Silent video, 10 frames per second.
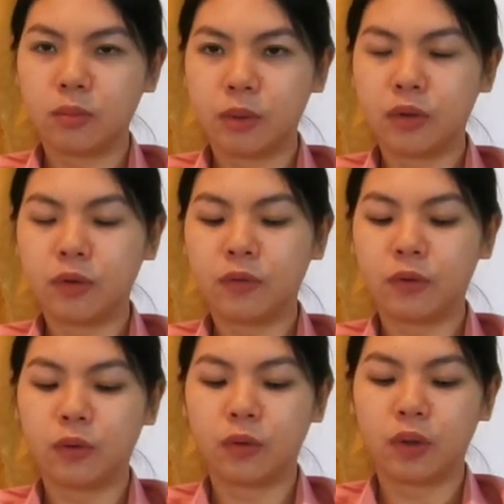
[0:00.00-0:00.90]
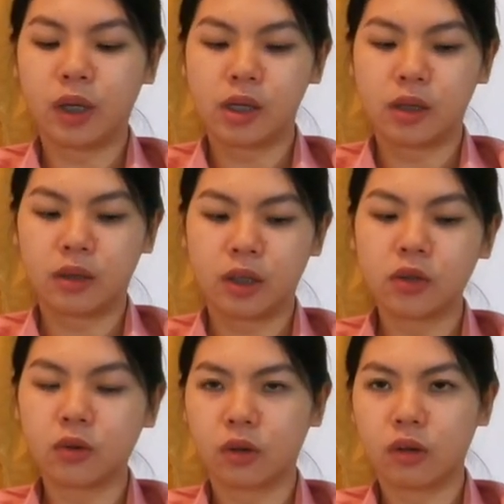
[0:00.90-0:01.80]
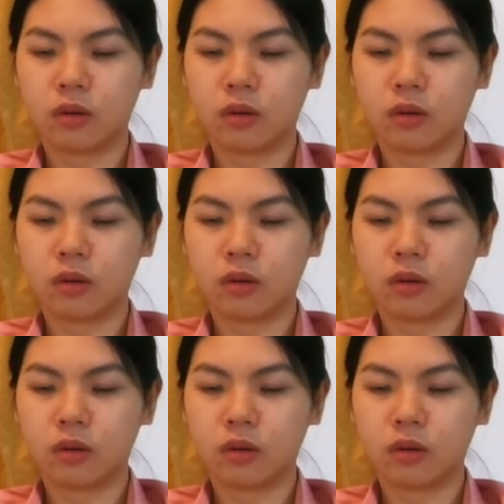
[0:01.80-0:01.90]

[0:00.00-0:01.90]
beautiful and natural.